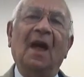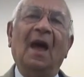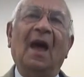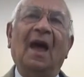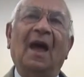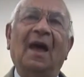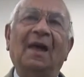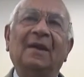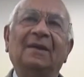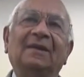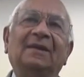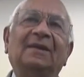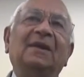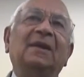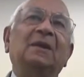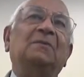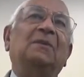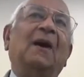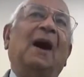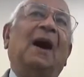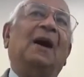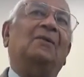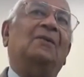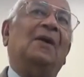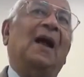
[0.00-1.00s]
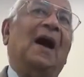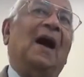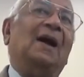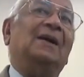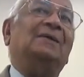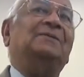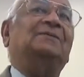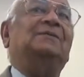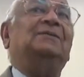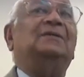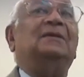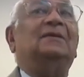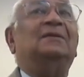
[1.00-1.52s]
and give out
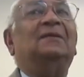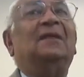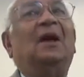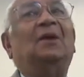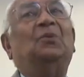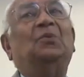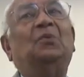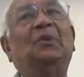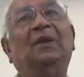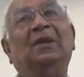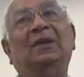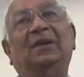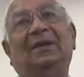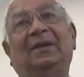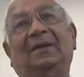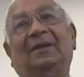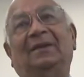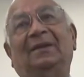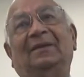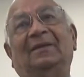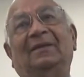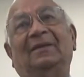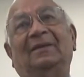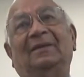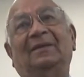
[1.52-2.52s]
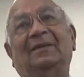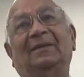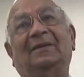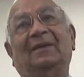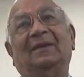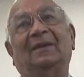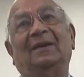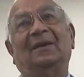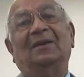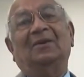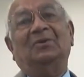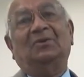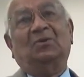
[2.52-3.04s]
oxygen that we need.
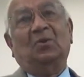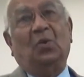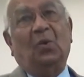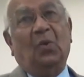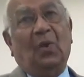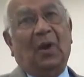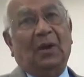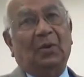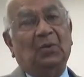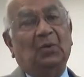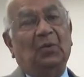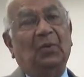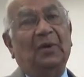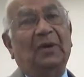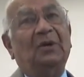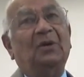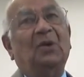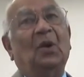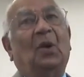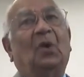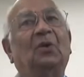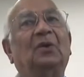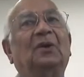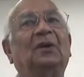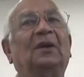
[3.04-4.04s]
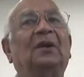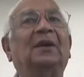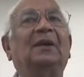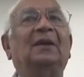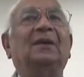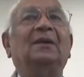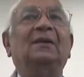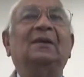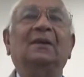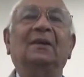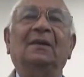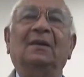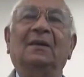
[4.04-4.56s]
So, what we don't
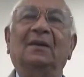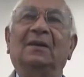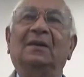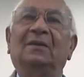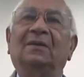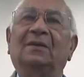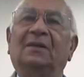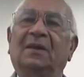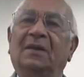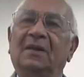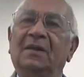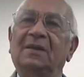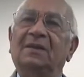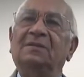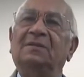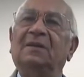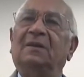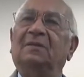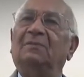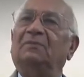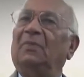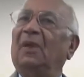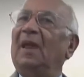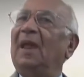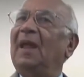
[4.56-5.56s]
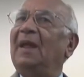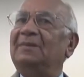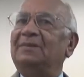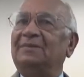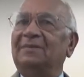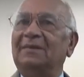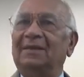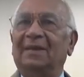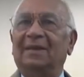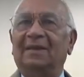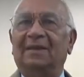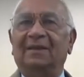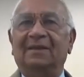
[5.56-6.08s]
need, trees and plants
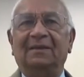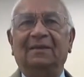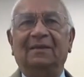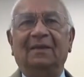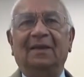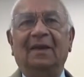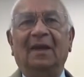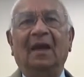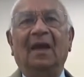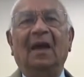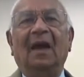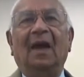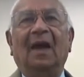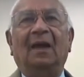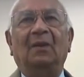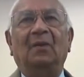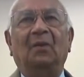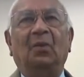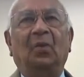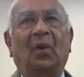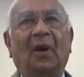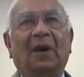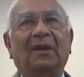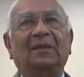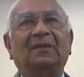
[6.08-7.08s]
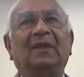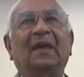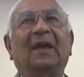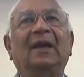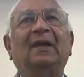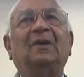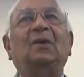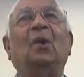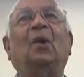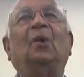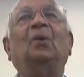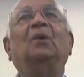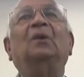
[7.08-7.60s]
need, and what they
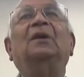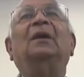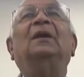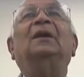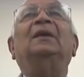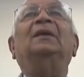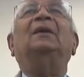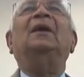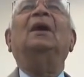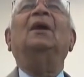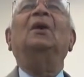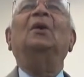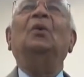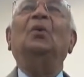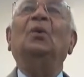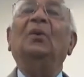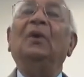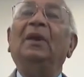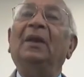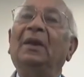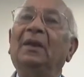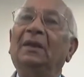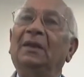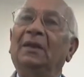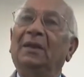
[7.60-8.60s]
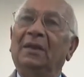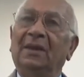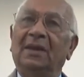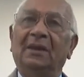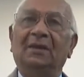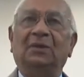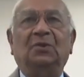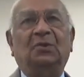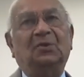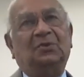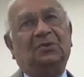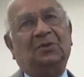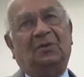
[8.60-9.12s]
don't need, we
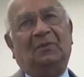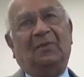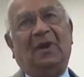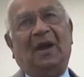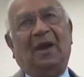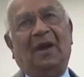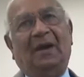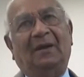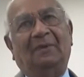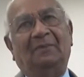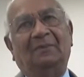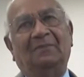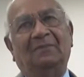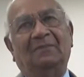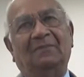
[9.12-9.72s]
need to survive.